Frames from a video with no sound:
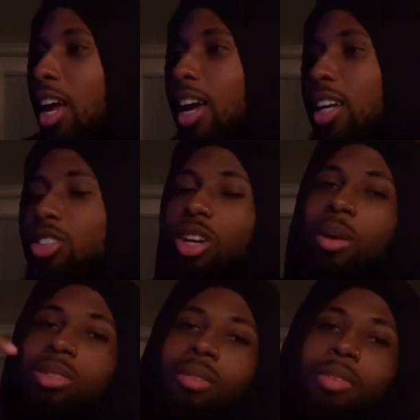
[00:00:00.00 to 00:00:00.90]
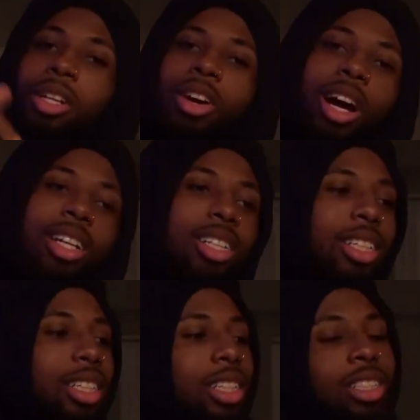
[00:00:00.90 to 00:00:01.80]
And drop some video
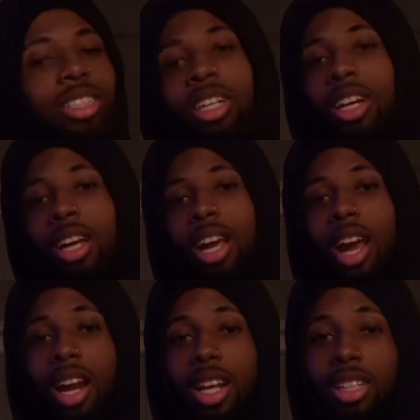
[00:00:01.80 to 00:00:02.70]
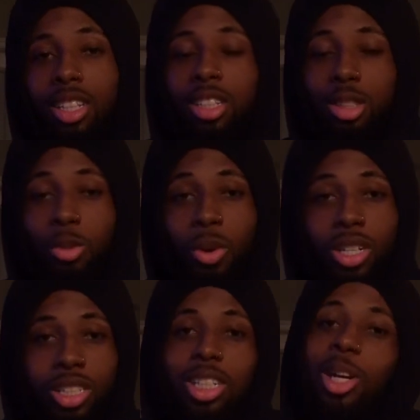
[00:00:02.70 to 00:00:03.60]
ideas, anything that you wanna
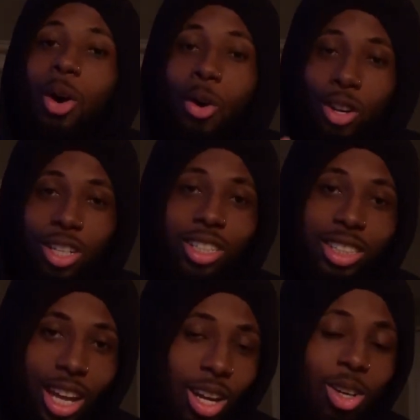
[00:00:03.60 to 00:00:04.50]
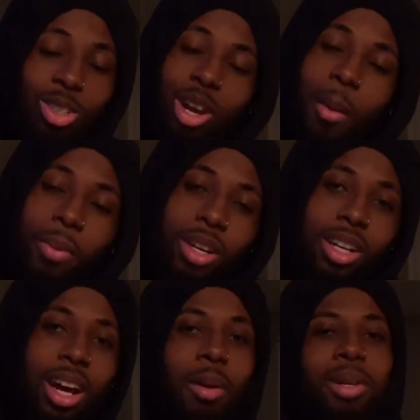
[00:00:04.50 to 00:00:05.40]
see on this channel, drop it in the
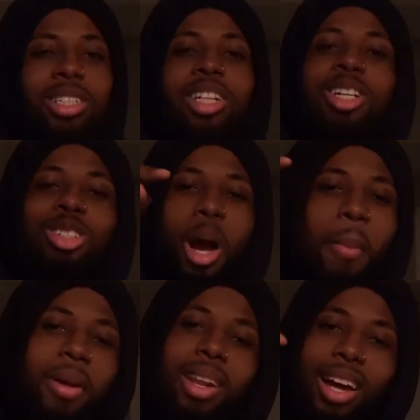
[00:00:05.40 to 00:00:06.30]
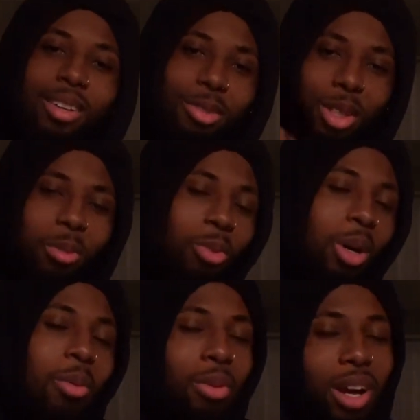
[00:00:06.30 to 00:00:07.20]
comments. And drop a like for your boy,
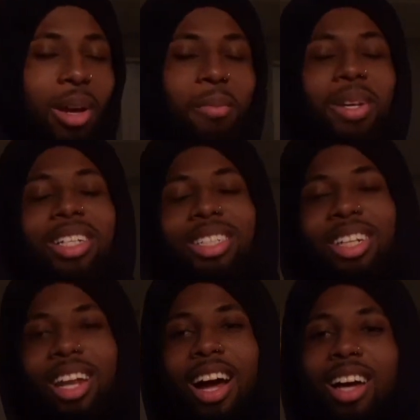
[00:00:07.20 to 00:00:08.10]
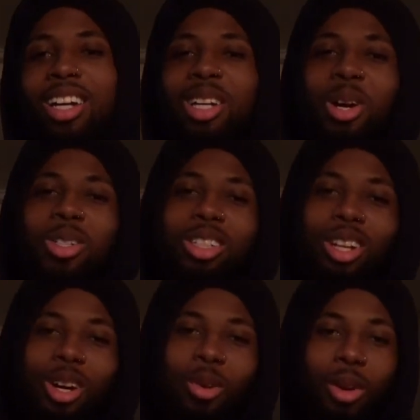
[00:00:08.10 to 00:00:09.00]
bro. It means a lot, it goes a
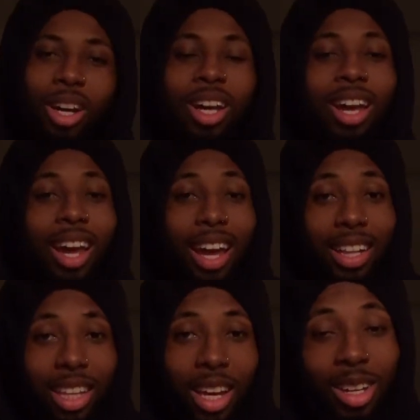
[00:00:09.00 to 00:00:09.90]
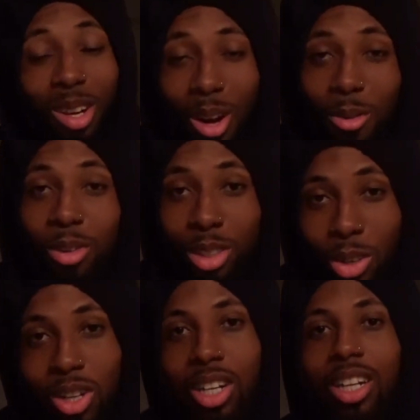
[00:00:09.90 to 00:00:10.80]
long way. And thank y'all for
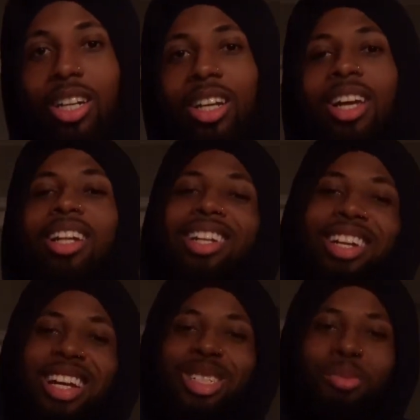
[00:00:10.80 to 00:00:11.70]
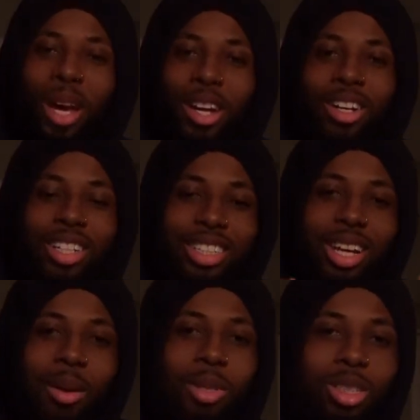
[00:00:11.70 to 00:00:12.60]
tuning in. The next banger is
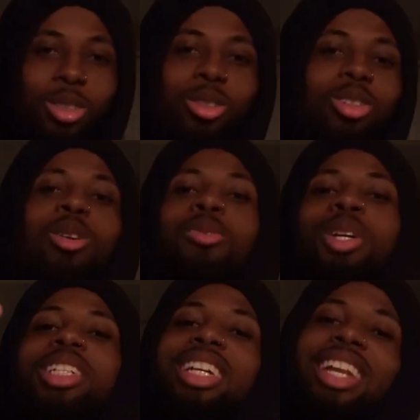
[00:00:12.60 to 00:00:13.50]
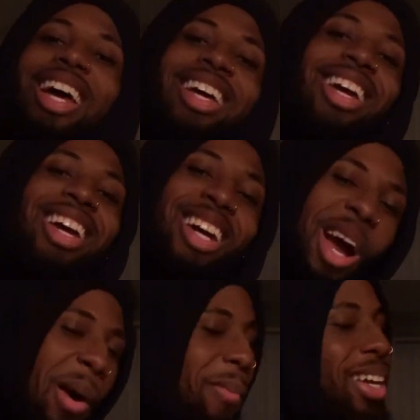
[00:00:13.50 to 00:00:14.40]
coming soon. Don't forget to like,
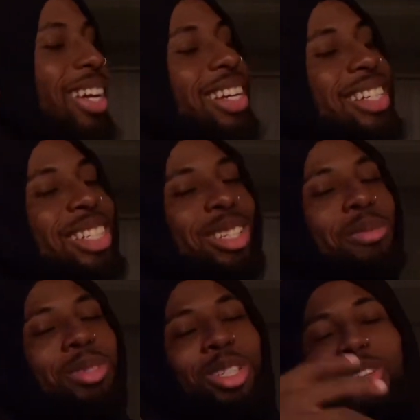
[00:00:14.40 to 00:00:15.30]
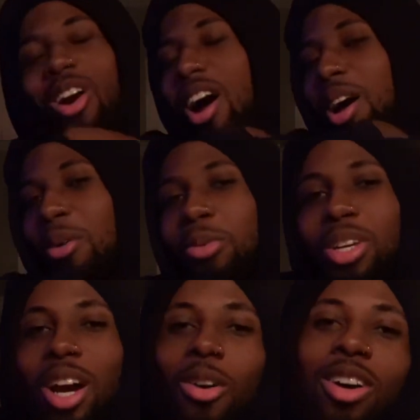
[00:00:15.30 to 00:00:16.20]
comment, and subscribe.
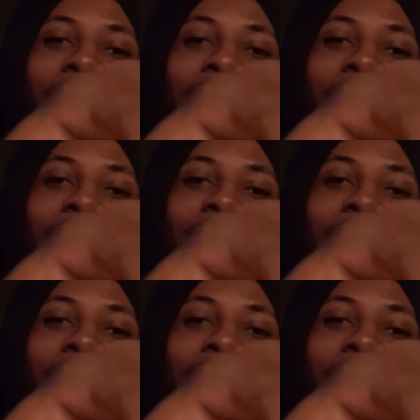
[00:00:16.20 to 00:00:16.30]
We out.